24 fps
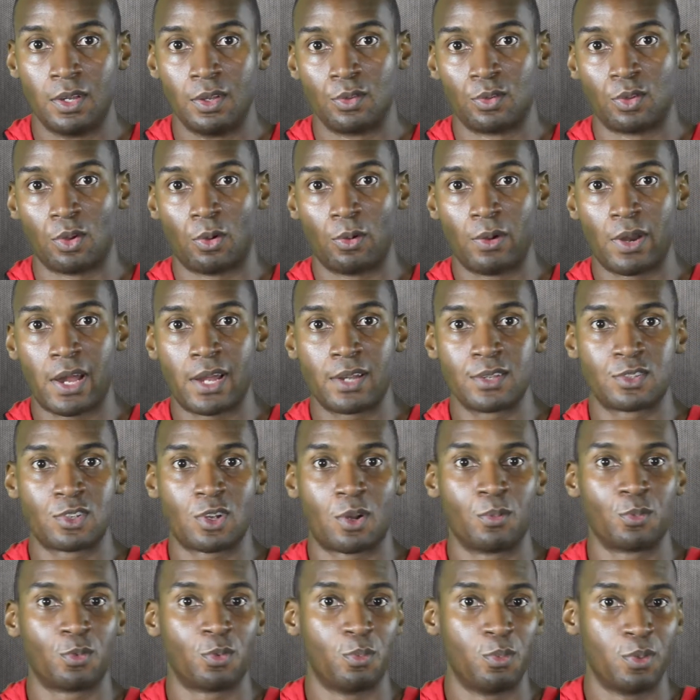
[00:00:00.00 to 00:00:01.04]
So not in
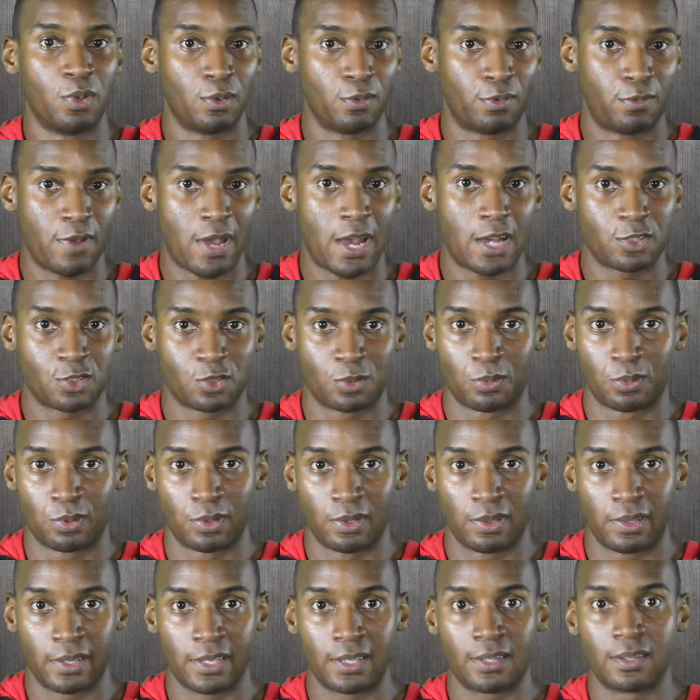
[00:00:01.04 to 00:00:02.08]
terms of being fashionably
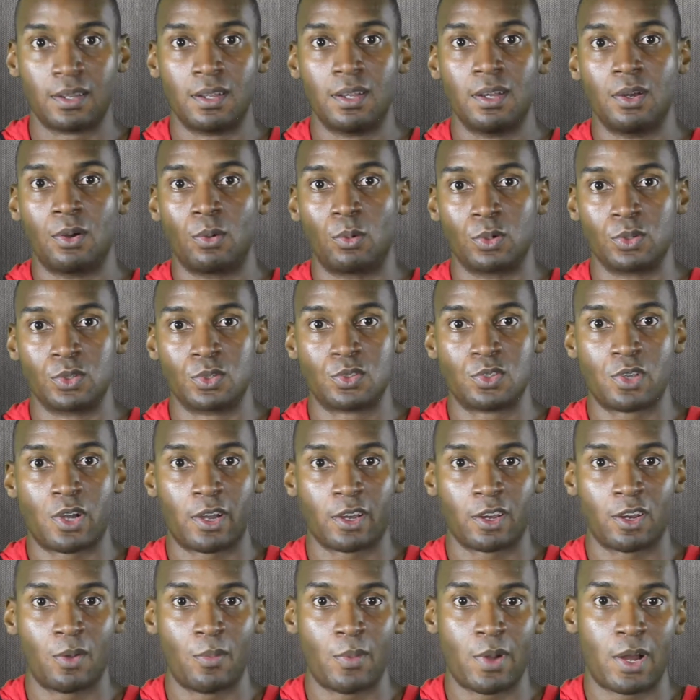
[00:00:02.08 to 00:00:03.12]
late, we're just
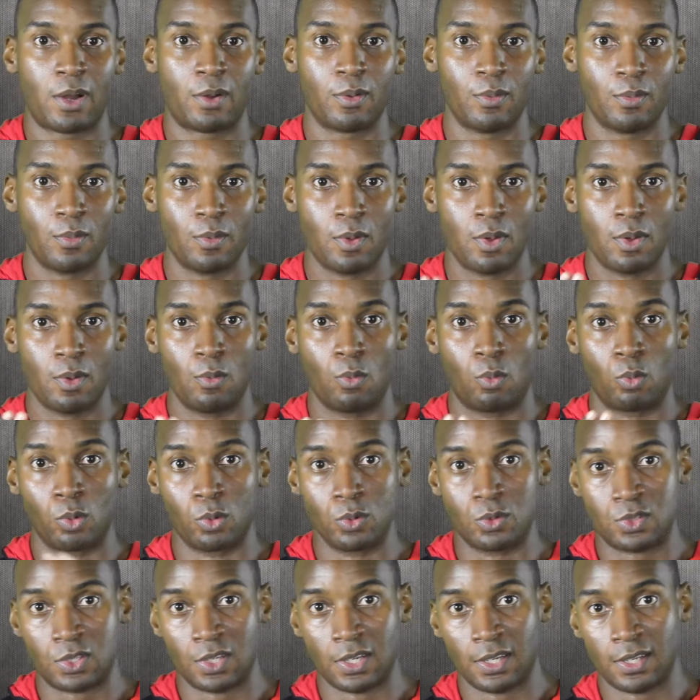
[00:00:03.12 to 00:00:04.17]
talking about
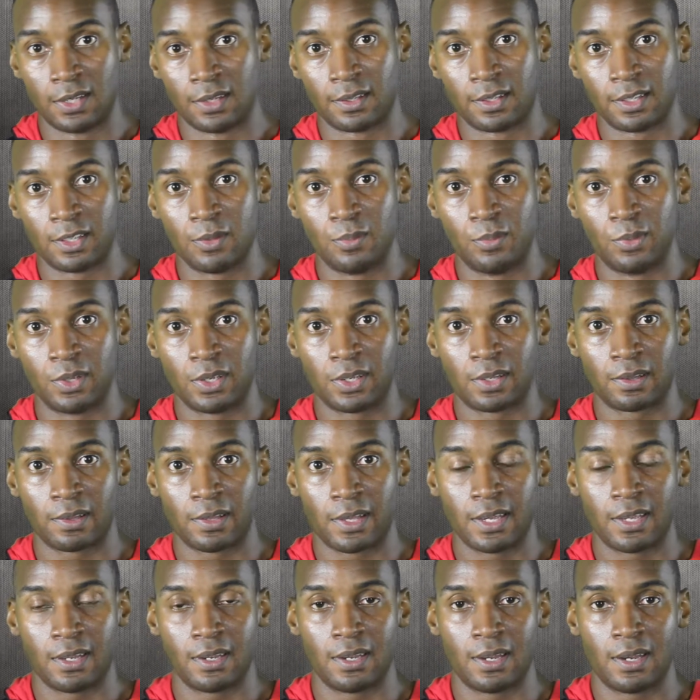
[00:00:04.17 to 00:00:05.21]
routinely being
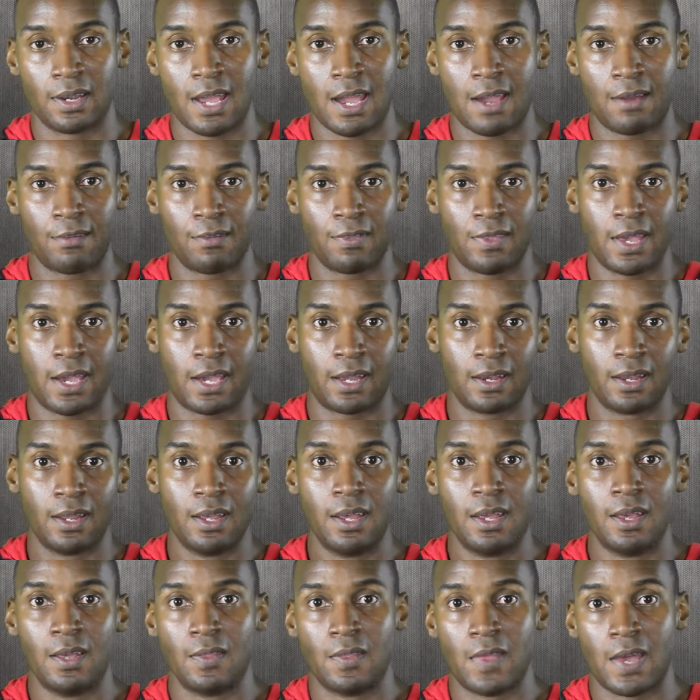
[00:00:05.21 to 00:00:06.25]
late and having that
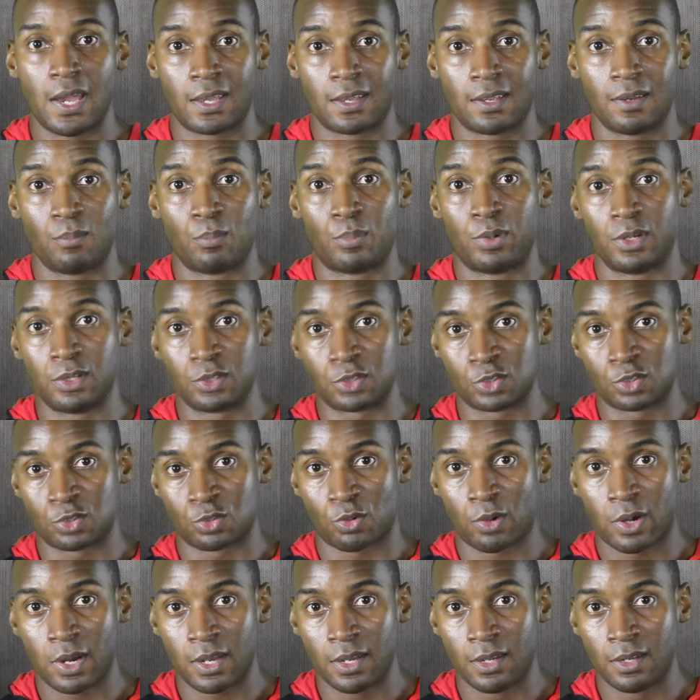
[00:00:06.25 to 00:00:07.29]
that can put a
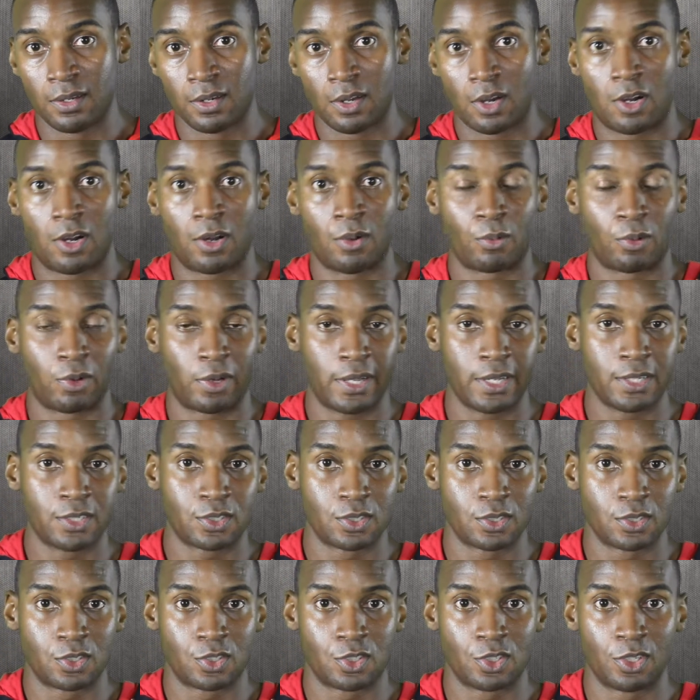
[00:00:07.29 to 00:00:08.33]
strain on
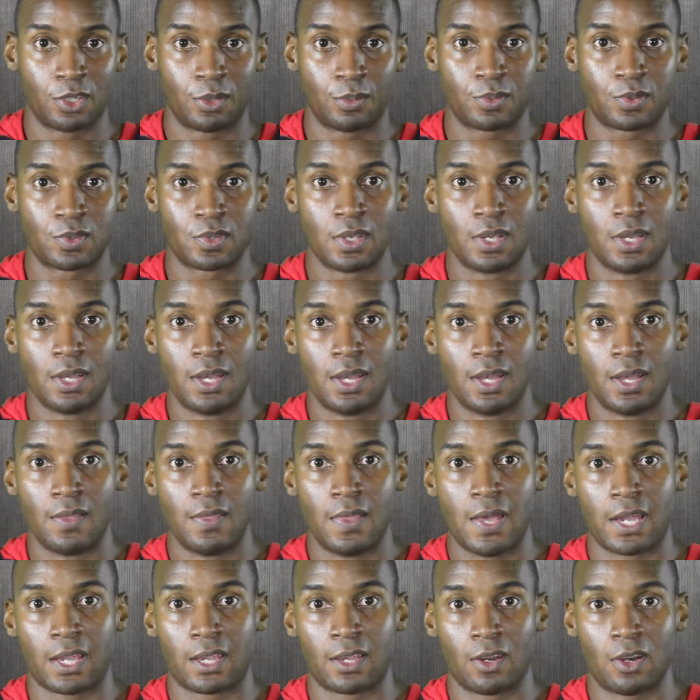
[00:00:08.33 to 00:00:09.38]
relationships
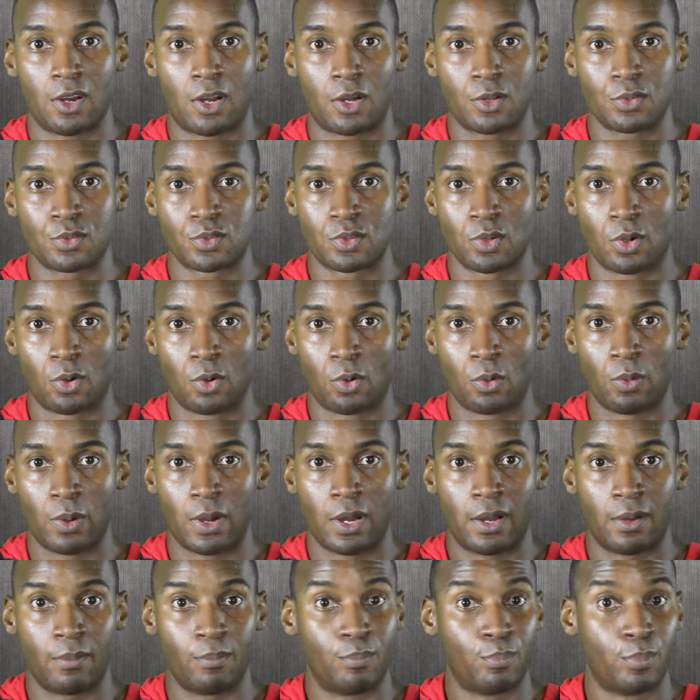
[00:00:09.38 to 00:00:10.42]
that can also
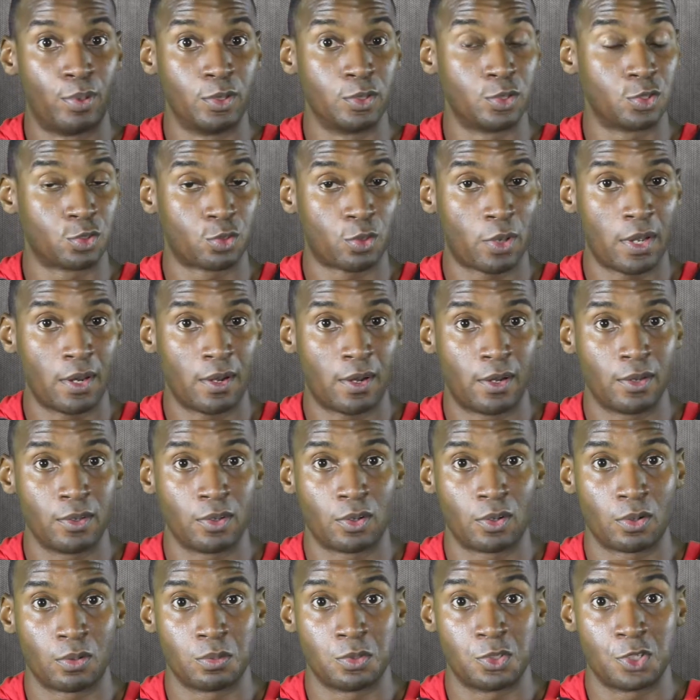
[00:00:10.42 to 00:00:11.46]
um, put a strain on
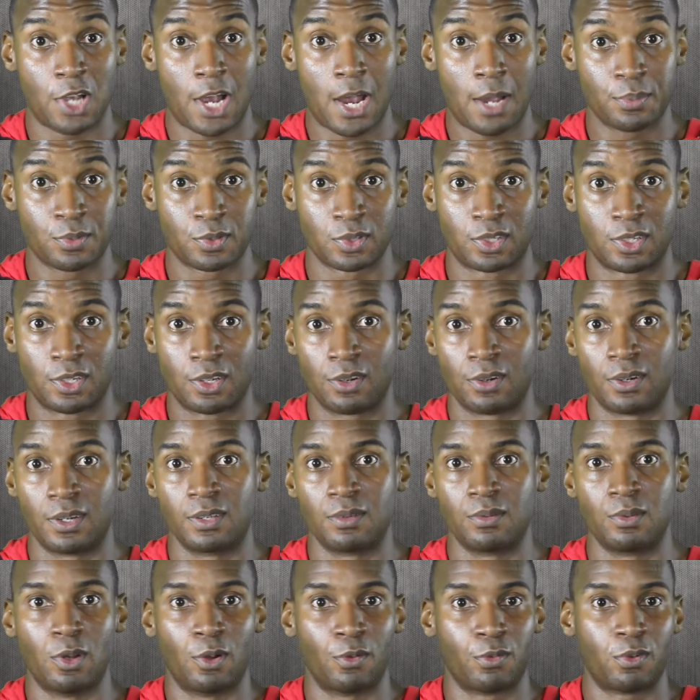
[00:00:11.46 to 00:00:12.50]
your job security.
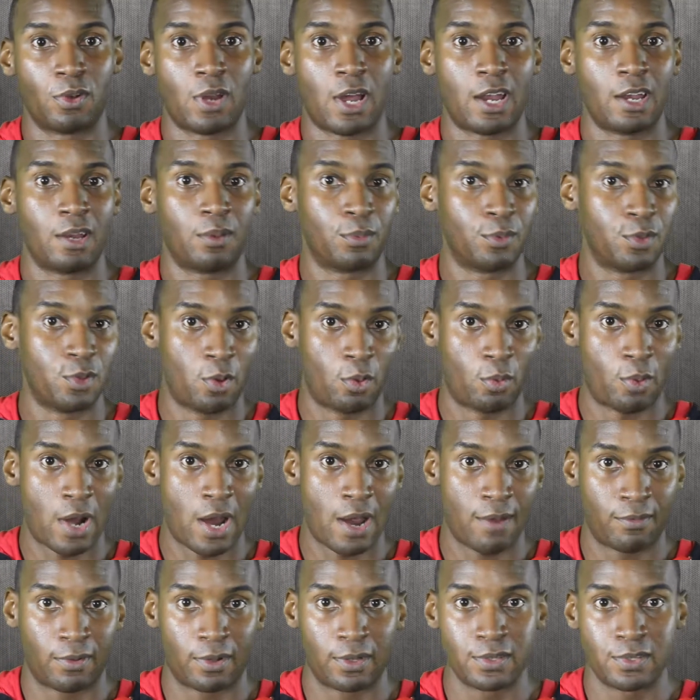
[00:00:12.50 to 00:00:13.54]
You know, if you're not able to
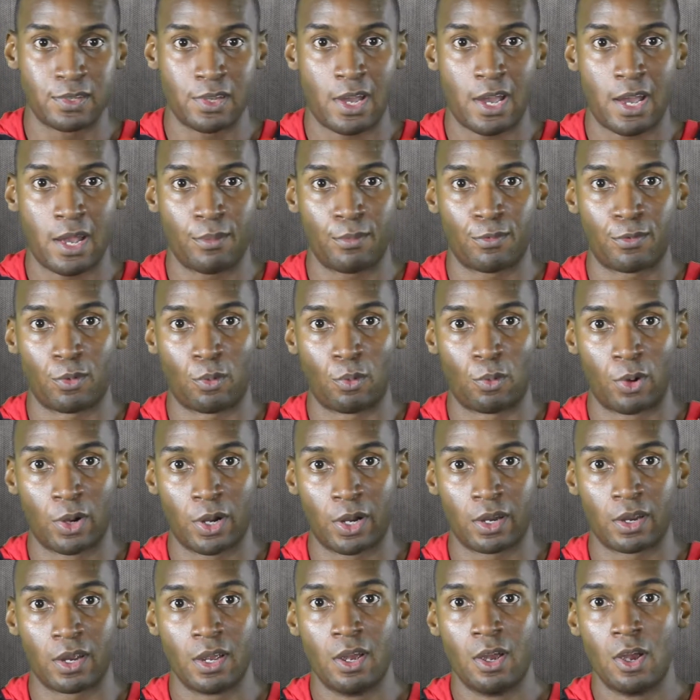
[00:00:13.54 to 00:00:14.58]
arrive on time for
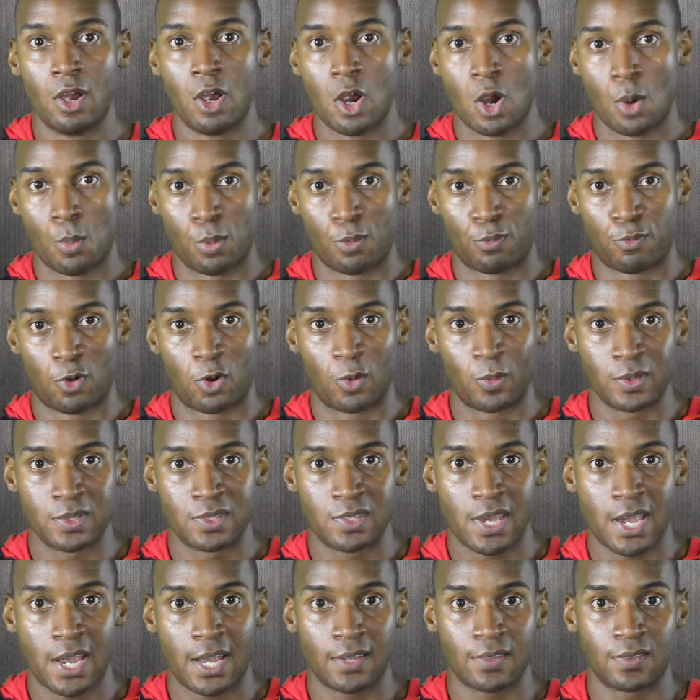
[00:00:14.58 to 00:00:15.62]
work, perform a
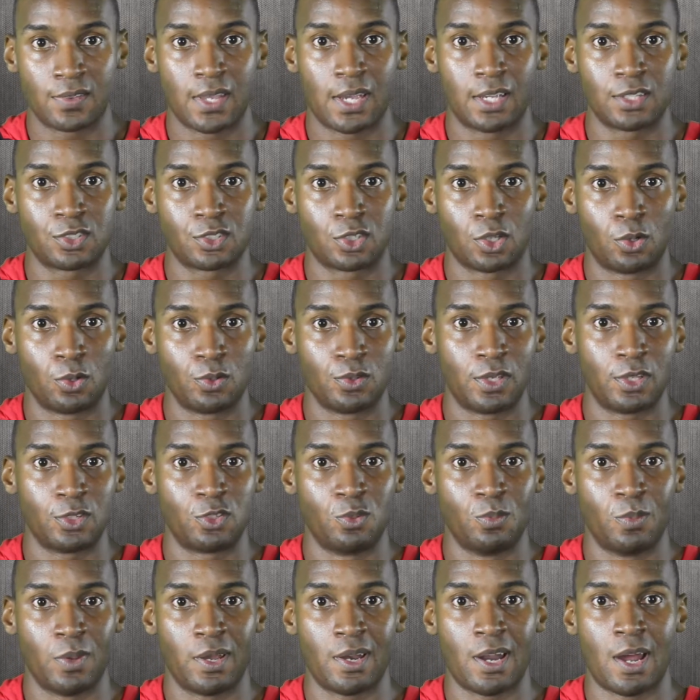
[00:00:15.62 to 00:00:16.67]
task, that shows that
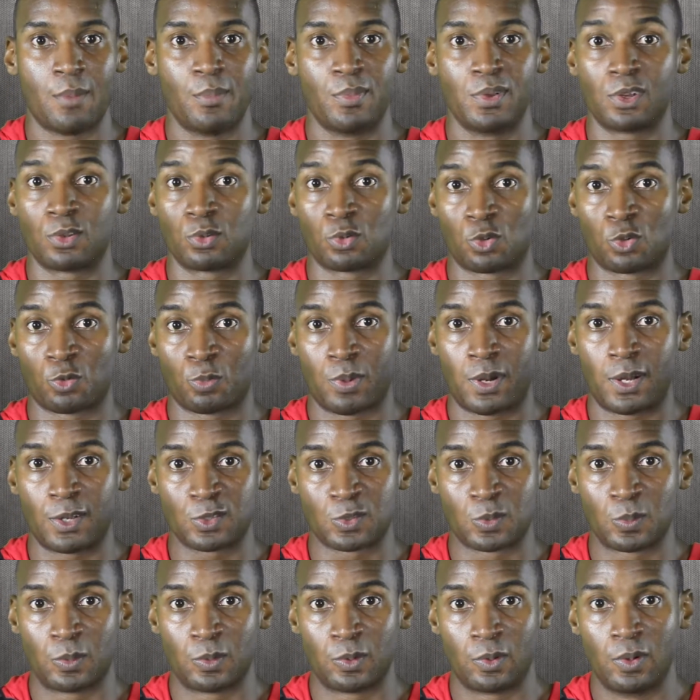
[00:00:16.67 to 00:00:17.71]
you may not be as
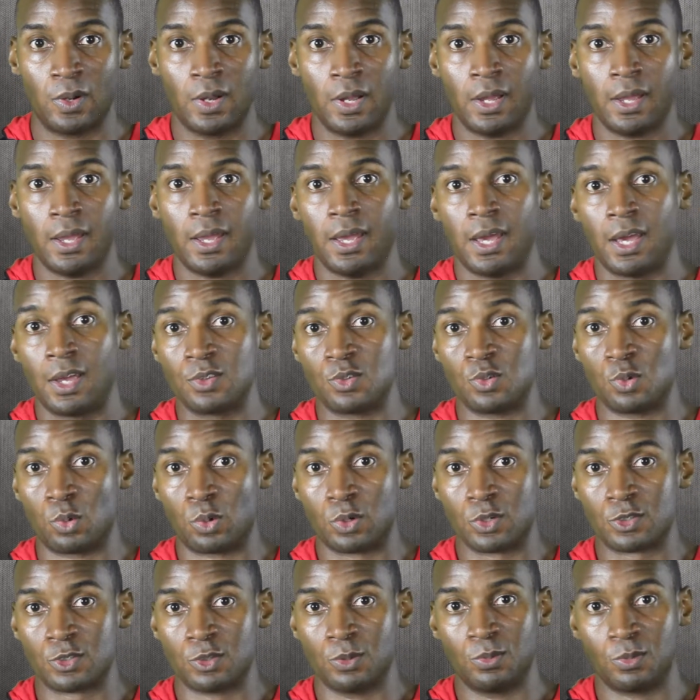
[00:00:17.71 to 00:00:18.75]
responsible as you
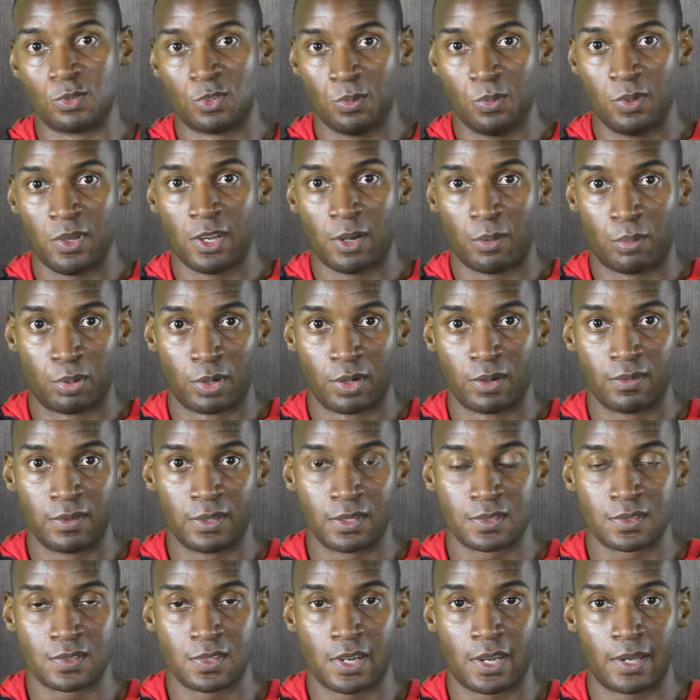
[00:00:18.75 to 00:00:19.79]
were assumed to be at a
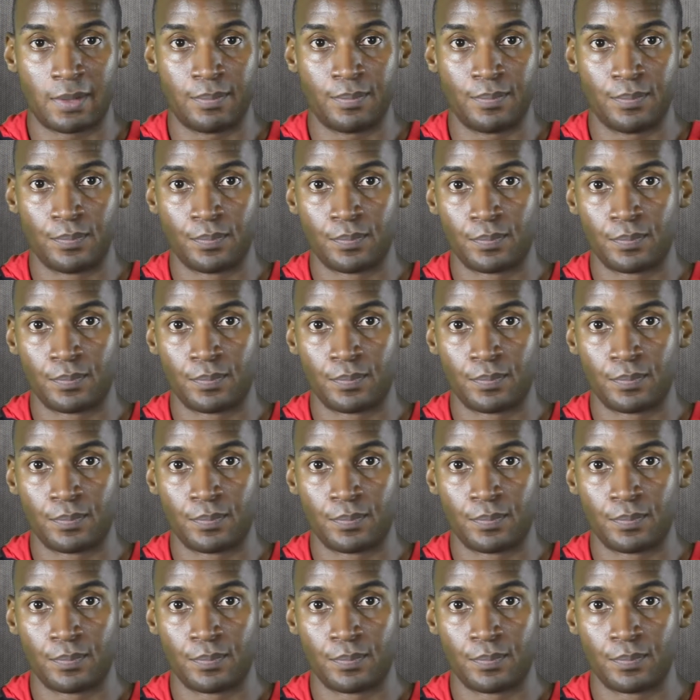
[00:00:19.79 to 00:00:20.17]
previous time.